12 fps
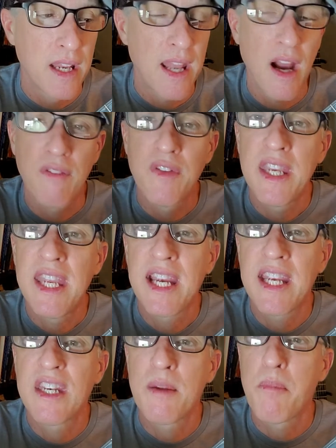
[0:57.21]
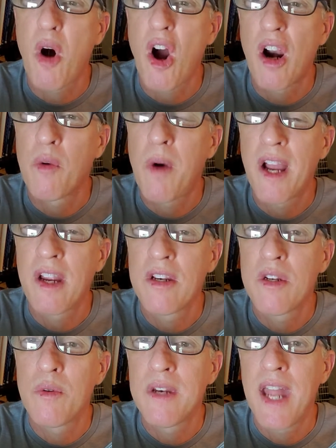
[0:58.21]
now, if you can't get the bar while you're
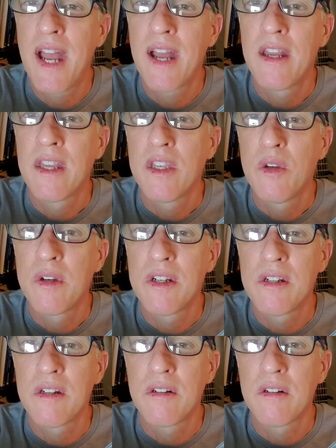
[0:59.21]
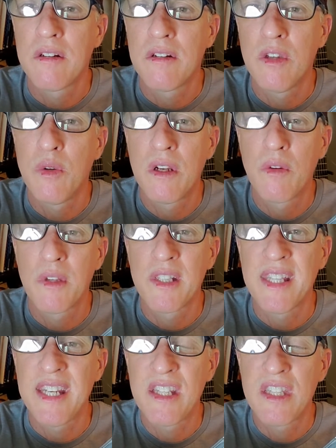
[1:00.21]
doing that, you can you can
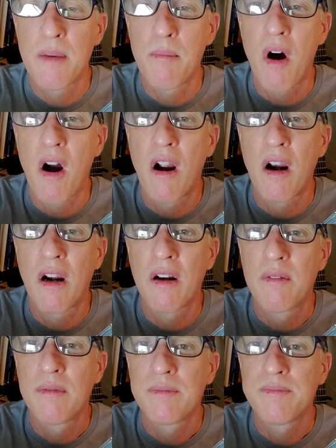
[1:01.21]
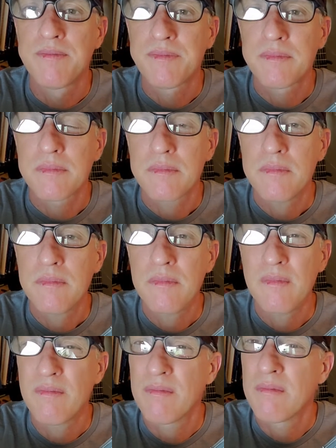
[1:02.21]
release the bar.
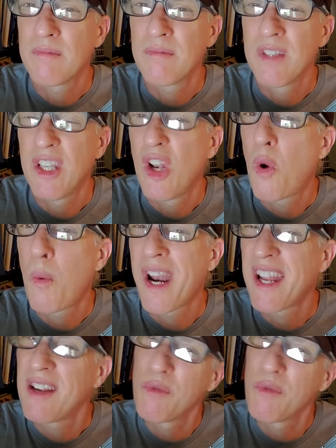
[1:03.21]
You don't want to